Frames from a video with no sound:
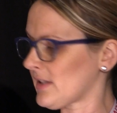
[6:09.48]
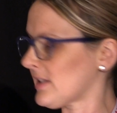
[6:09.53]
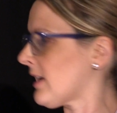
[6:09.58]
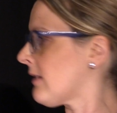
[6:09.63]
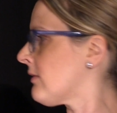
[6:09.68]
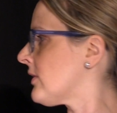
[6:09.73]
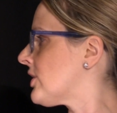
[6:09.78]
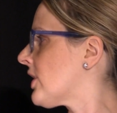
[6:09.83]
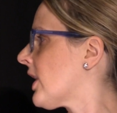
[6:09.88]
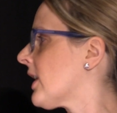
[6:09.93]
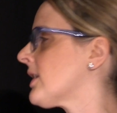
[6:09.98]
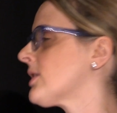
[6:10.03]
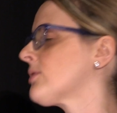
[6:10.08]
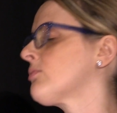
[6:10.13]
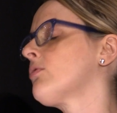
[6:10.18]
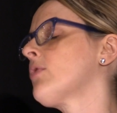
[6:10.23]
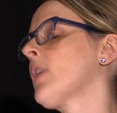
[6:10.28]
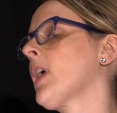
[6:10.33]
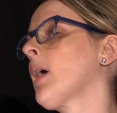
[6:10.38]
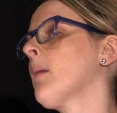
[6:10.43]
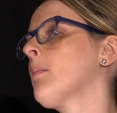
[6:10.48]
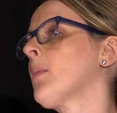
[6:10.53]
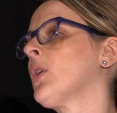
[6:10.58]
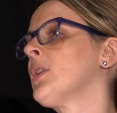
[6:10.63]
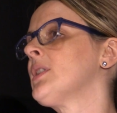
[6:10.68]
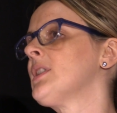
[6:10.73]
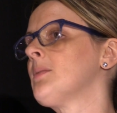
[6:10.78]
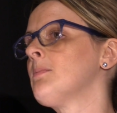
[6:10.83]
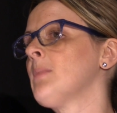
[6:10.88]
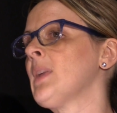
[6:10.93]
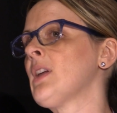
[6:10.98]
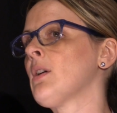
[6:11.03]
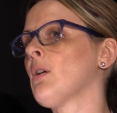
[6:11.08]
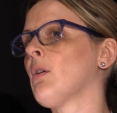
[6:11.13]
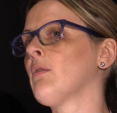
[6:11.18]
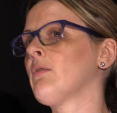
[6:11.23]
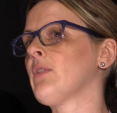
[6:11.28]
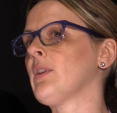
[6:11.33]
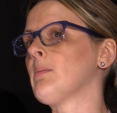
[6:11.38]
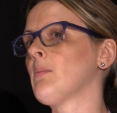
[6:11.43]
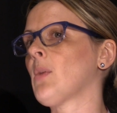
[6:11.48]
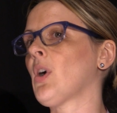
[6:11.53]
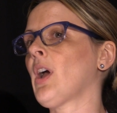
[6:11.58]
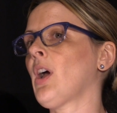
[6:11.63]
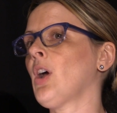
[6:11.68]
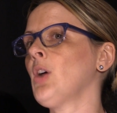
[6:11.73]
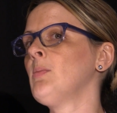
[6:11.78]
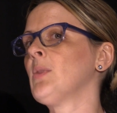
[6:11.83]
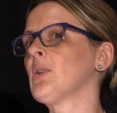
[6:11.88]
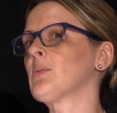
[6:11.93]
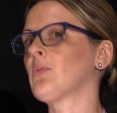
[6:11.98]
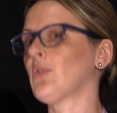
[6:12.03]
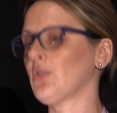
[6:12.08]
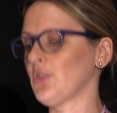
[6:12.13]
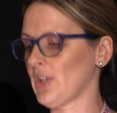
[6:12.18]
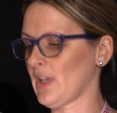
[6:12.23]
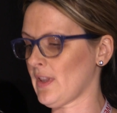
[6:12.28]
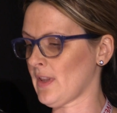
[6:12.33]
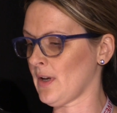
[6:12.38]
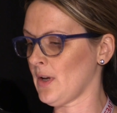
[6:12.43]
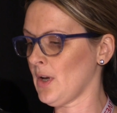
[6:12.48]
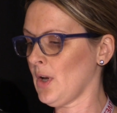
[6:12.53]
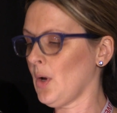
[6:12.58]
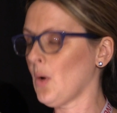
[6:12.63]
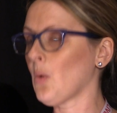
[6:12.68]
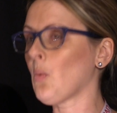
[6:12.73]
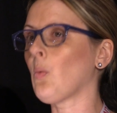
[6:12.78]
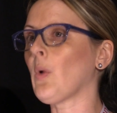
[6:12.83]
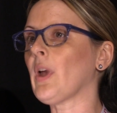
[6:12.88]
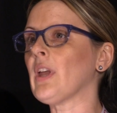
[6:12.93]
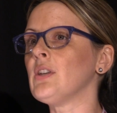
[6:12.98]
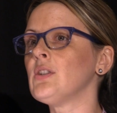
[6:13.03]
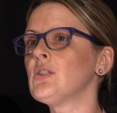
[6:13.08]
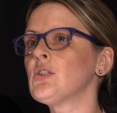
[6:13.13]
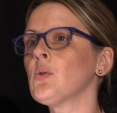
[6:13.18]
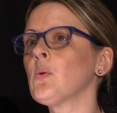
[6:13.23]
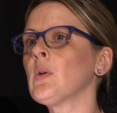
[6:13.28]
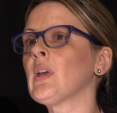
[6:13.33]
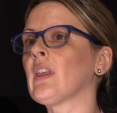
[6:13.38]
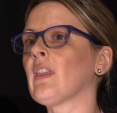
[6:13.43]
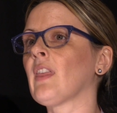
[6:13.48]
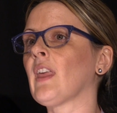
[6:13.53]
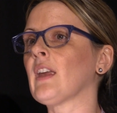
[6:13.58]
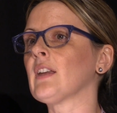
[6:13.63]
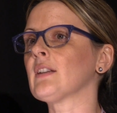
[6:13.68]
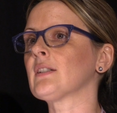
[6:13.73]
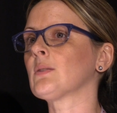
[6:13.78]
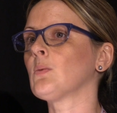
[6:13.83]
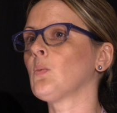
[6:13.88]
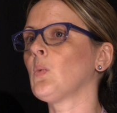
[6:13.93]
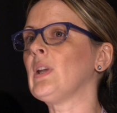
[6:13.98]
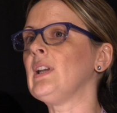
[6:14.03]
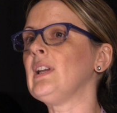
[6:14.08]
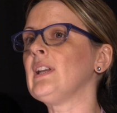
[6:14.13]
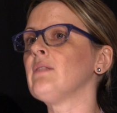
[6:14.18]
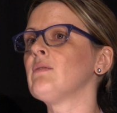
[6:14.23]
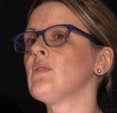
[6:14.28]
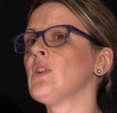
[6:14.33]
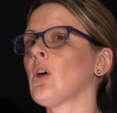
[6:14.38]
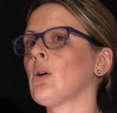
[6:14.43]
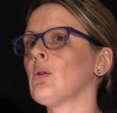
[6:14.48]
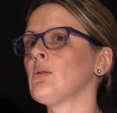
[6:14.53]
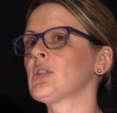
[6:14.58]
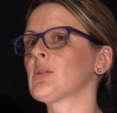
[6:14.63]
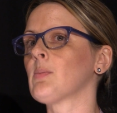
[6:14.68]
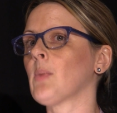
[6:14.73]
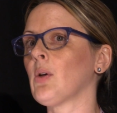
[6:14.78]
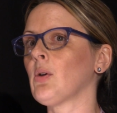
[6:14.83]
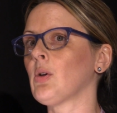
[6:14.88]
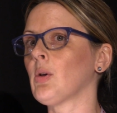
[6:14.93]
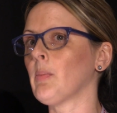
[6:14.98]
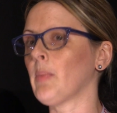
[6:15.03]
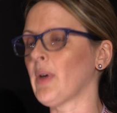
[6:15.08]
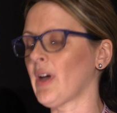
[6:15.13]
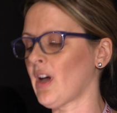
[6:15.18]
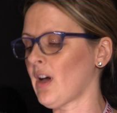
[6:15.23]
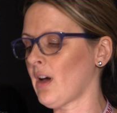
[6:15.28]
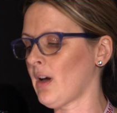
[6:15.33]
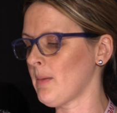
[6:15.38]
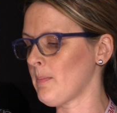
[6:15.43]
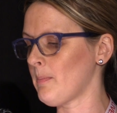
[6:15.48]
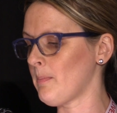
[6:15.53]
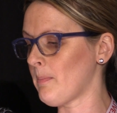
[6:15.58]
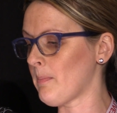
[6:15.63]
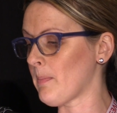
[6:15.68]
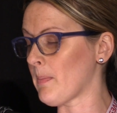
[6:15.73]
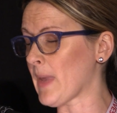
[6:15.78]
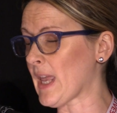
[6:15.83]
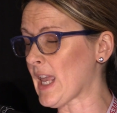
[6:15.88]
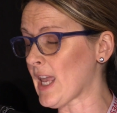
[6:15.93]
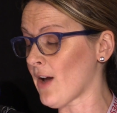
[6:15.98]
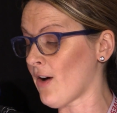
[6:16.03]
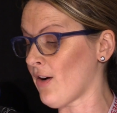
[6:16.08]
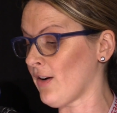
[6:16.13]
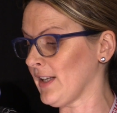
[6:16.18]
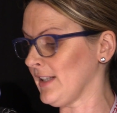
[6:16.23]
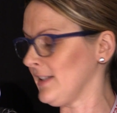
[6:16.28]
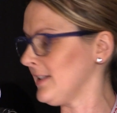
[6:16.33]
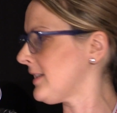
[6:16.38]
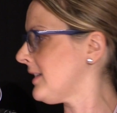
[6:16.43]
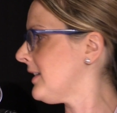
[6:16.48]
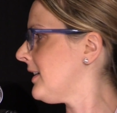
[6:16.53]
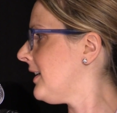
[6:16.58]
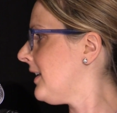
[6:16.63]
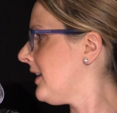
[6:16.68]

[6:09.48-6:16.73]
that Sarah Jakes reminded me of in my homeless project, that in doing this, we leave no smoker behind.